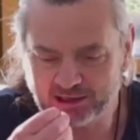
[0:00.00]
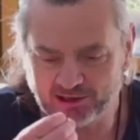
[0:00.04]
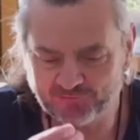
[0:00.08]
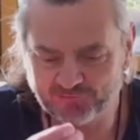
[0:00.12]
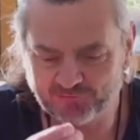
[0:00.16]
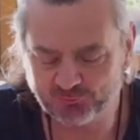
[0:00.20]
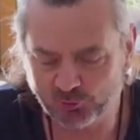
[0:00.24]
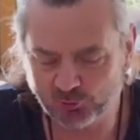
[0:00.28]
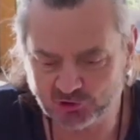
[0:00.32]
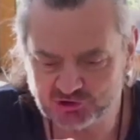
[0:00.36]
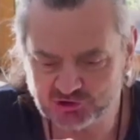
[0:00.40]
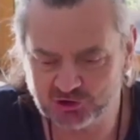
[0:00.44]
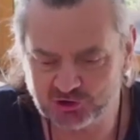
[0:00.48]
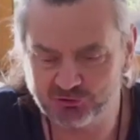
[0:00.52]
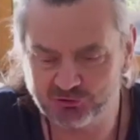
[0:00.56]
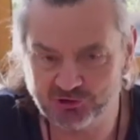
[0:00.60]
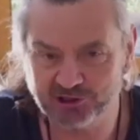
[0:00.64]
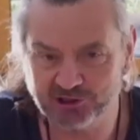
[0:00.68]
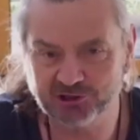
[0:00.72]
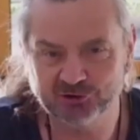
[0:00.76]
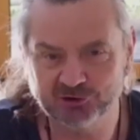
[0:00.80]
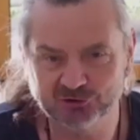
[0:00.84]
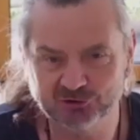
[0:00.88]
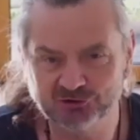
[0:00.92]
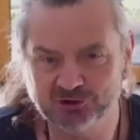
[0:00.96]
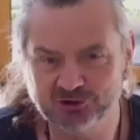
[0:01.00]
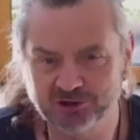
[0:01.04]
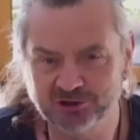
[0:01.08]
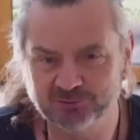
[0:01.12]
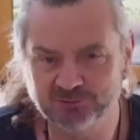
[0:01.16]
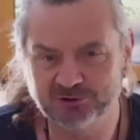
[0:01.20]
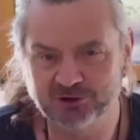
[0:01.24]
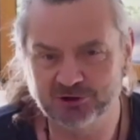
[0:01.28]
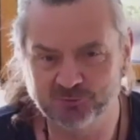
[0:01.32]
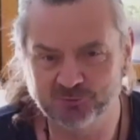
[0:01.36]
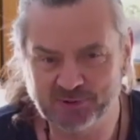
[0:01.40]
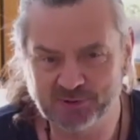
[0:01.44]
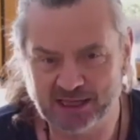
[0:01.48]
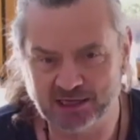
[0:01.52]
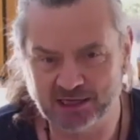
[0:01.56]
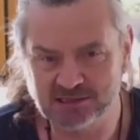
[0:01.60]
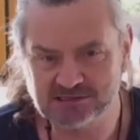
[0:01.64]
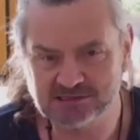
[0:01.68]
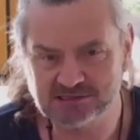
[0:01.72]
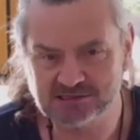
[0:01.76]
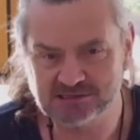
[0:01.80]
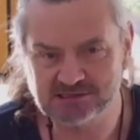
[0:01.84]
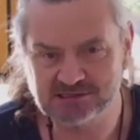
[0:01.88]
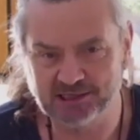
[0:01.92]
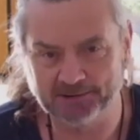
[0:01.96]
what you think you're doing when you're
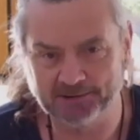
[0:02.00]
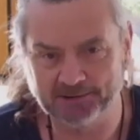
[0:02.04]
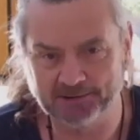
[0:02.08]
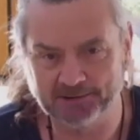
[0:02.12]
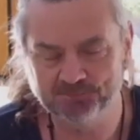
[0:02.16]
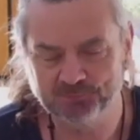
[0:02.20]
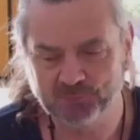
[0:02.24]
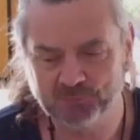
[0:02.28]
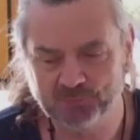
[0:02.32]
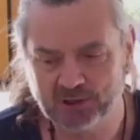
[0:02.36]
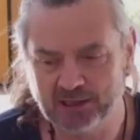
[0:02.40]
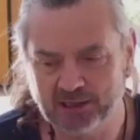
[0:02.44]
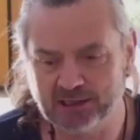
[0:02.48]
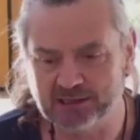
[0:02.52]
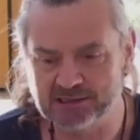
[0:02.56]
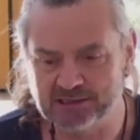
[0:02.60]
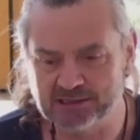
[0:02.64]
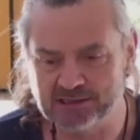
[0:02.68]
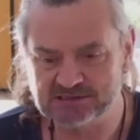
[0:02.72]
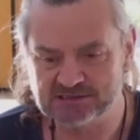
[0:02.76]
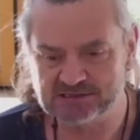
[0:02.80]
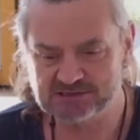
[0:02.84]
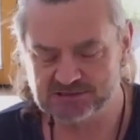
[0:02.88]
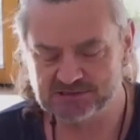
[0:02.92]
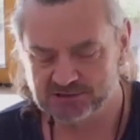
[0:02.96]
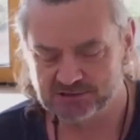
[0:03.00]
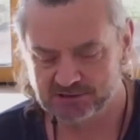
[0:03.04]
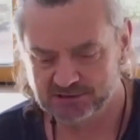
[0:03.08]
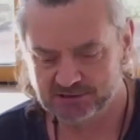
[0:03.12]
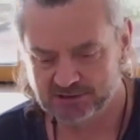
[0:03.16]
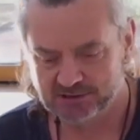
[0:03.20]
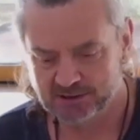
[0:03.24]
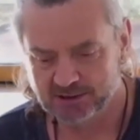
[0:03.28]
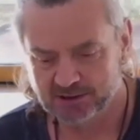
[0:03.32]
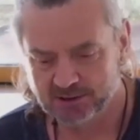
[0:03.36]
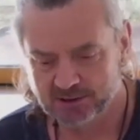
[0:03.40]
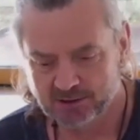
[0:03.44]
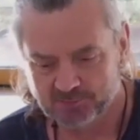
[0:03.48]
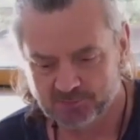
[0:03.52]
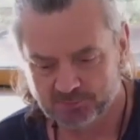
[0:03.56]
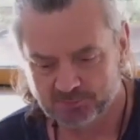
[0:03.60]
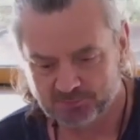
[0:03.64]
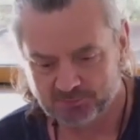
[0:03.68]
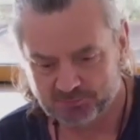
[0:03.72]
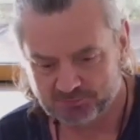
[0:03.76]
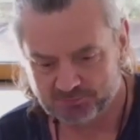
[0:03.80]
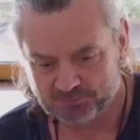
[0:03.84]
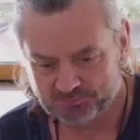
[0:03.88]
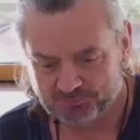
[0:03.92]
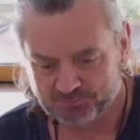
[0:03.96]
balancing is
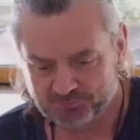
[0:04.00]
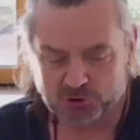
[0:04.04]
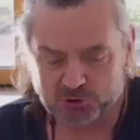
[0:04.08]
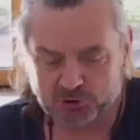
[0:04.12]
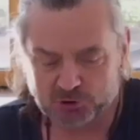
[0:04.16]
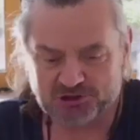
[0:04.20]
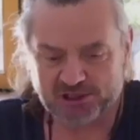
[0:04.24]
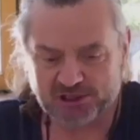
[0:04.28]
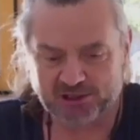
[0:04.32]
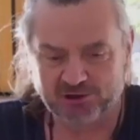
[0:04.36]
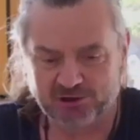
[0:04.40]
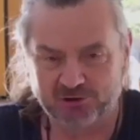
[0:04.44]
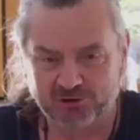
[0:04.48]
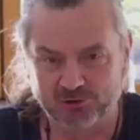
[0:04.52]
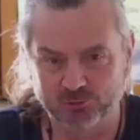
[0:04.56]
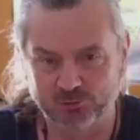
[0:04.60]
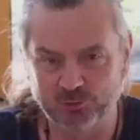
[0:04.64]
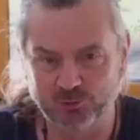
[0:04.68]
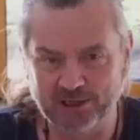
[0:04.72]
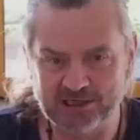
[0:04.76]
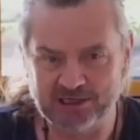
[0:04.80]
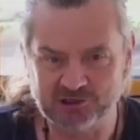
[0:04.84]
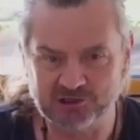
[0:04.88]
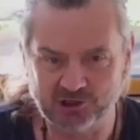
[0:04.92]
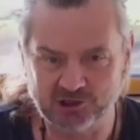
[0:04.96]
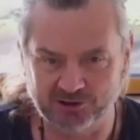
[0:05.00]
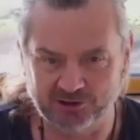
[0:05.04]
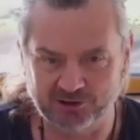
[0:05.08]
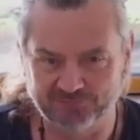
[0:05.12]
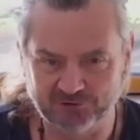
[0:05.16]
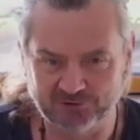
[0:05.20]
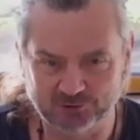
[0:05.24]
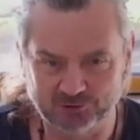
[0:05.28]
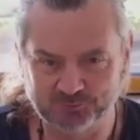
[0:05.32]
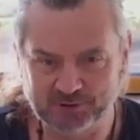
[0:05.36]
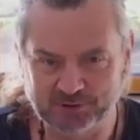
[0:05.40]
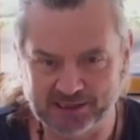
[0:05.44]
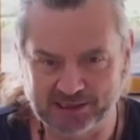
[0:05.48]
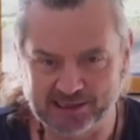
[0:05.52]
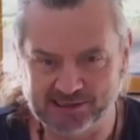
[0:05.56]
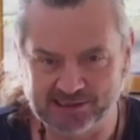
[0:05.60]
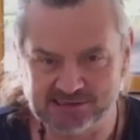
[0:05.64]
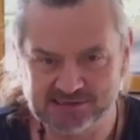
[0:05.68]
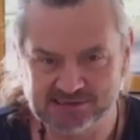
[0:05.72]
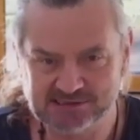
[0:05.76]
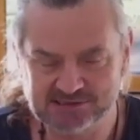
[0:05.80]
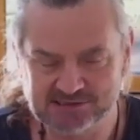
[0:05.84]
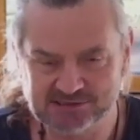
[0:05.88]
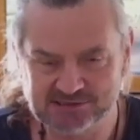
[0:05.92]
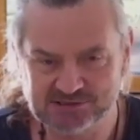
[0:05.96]
putting your weight over your
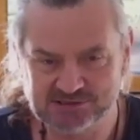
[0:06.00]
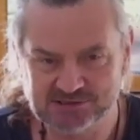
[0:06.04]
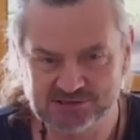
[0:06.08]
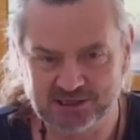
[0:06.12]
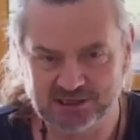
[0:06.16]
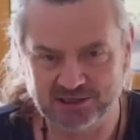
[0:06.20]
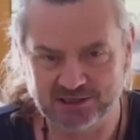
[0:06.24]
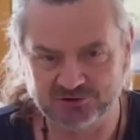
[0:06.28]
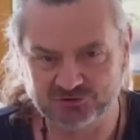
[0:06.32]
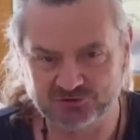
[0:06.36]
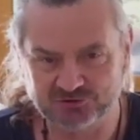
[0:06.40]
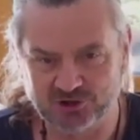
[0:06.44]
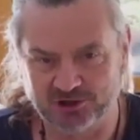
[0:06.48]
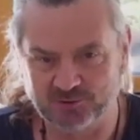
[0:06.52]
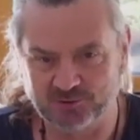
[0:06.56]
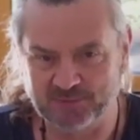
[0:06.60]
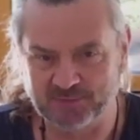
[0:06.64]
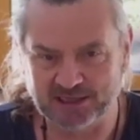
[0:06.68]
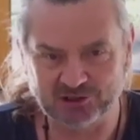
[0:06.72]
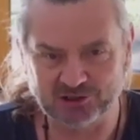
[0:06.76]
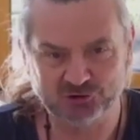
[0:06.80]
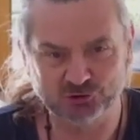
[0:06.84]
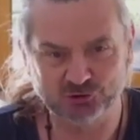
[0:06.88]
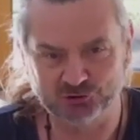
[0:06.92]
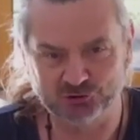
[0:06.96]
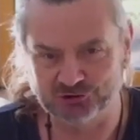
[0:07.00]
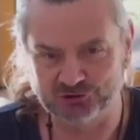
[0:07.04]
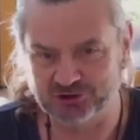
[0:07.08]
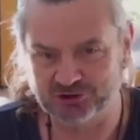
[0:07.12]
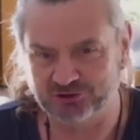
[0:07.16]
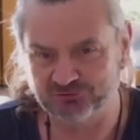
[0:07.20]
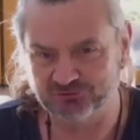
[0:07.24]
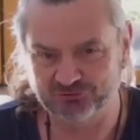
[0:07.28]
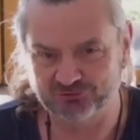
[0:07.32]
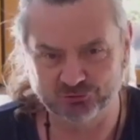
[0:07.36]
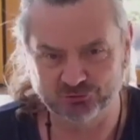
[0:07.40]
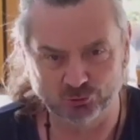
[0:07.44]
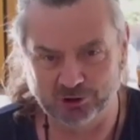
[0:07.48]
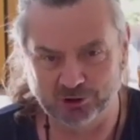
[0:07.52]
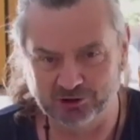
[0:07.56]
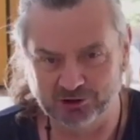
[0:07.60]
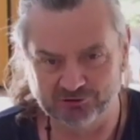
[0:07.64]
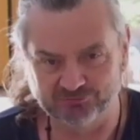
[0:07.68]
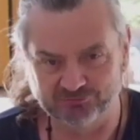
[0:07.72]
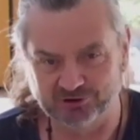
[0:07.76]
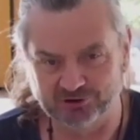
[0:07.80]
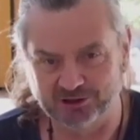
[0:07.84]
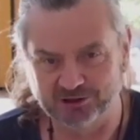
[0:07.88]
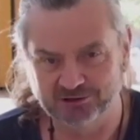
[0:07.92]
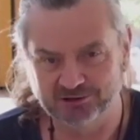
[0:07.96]
base and trying to make sure you don't fall
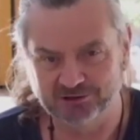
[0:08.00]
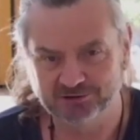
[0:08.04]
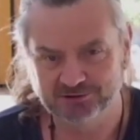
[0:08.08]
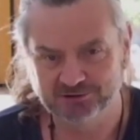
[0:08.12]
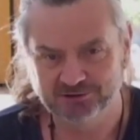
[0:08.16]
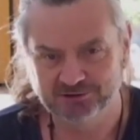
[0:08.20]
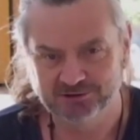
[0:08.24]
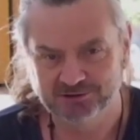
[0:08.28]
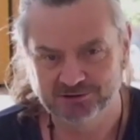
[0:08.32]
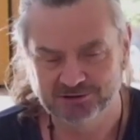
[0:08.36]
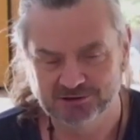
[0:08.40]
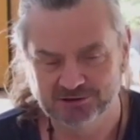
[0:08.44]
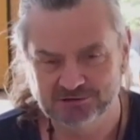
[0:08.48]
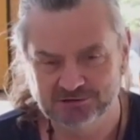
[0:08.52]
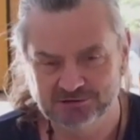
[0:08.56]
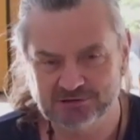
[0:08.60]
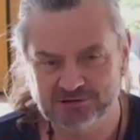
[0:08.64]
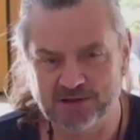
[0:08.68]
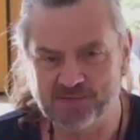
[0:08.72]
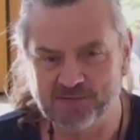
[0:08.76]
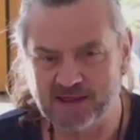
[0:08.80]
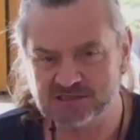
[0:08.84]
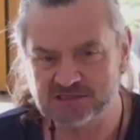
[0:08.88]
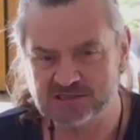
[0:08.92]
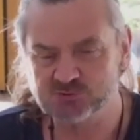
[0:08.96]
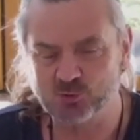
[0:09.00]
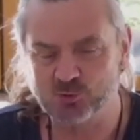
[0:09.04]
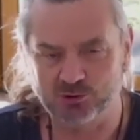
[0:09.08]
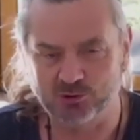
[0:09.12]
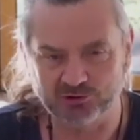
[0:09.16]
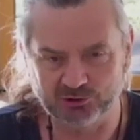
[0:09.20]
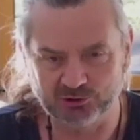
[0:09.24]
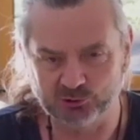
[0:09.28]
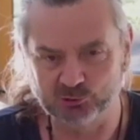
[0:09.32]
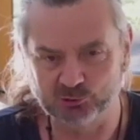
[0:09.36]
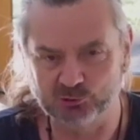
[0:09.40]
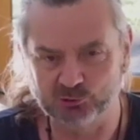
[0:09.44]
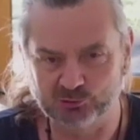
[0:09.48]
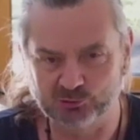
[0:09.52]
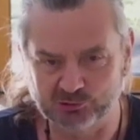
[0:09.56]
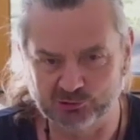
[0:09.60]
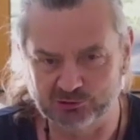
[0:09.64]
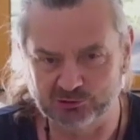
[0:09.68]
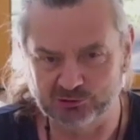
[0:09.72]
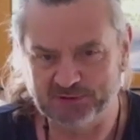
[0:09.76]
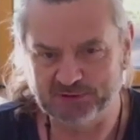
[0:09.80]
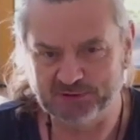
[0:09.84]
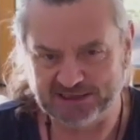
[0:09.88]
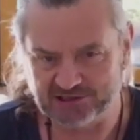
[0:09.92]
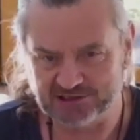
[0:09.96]
over, then that's what you will
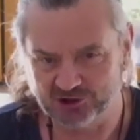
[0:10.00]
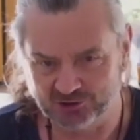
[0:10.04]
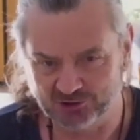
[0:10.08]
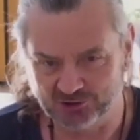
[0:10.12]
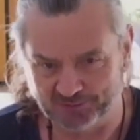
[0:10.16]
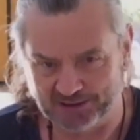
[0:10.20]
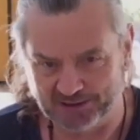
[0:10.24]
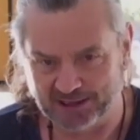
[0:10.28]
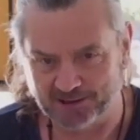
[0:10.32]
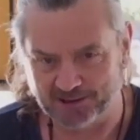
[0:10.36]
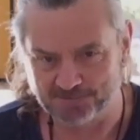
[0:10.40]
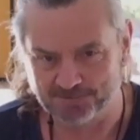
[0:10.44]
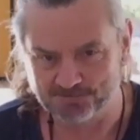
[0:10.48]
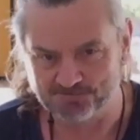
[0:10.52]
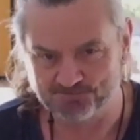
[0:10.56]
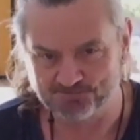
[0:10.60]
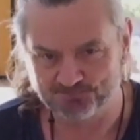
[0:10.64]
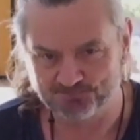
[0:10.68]
be doing.